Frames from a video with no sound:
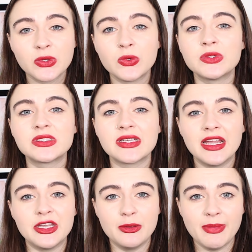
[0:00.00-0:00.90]
launched
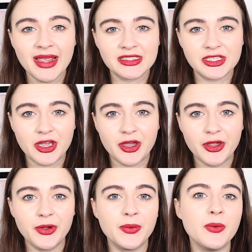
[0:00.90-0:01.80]
in New
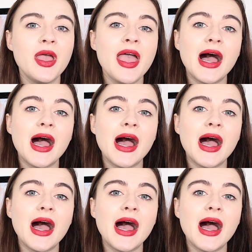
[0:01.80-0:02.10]
Mexico,